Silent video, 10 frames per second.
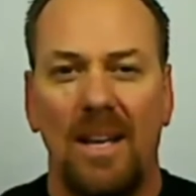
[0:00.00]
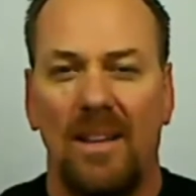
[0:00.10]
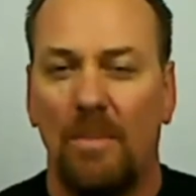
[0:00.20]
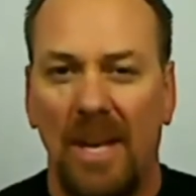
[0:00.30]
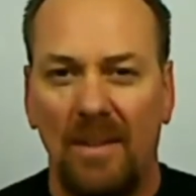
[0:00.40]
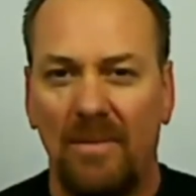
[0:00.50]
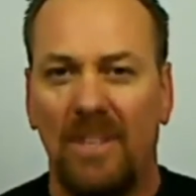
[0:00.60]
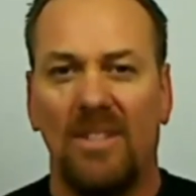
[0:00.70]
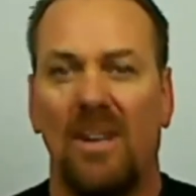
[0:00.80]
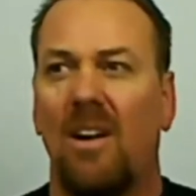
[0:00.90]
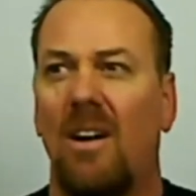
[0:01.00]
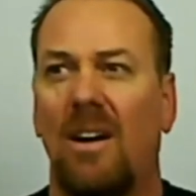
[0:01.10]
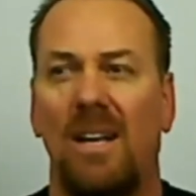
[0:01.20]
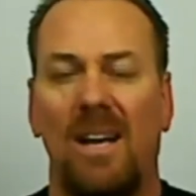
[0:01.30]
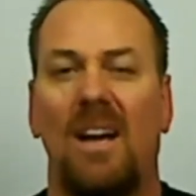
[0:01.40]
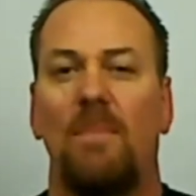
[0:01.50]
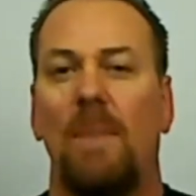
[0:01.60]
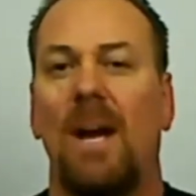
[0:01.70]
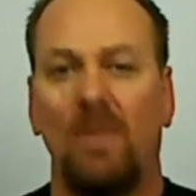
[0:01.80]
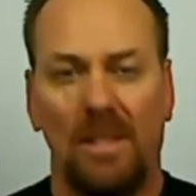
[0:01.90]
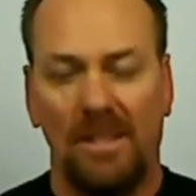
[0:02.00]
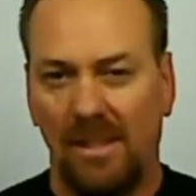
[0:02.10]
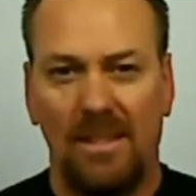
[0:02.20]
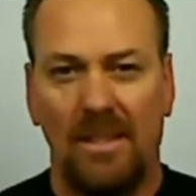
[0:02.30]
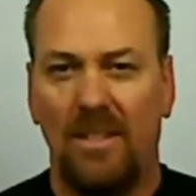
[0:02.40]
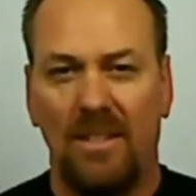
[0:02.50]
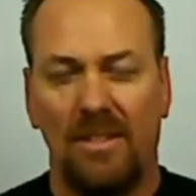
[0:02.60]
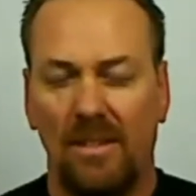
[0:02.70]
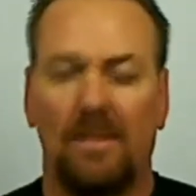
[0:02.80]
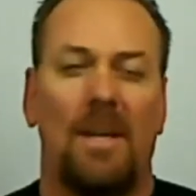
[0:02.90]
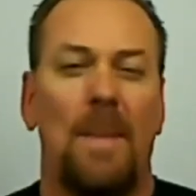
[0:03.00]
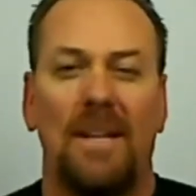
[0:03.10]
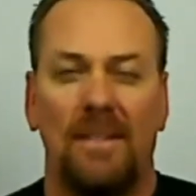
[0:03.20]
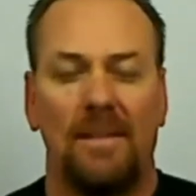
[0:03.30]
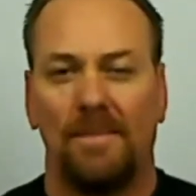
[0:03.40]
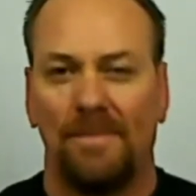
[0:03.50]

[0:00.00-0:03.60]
The benefits are unboundless. They're just amazing.